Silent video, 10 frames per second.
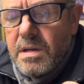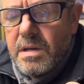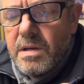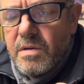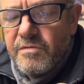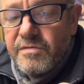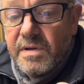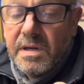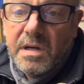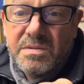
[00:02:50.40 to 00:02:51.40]
and hopefully
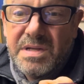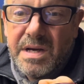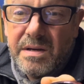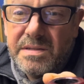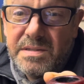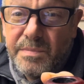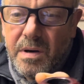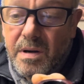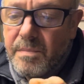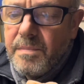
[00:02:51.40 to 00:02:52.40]
it goes down into the
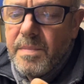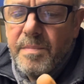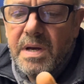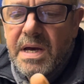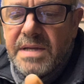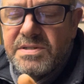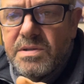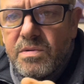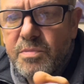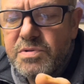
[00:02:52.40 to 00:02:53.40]
bottom and
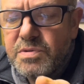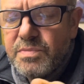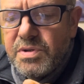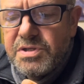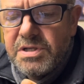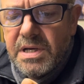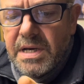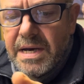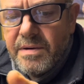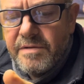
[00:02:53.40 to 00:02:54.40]
soak up some moisture
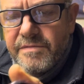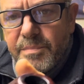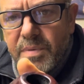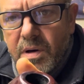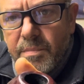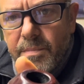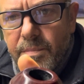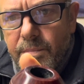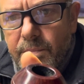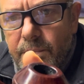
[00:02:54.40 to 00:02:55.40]
out of the bottom
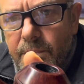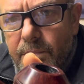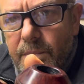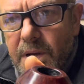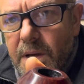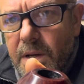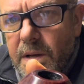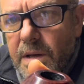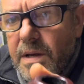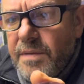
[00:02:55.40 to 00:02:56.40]

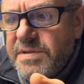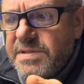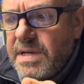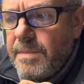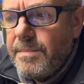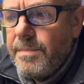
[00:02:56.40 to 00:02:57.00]
and the stem.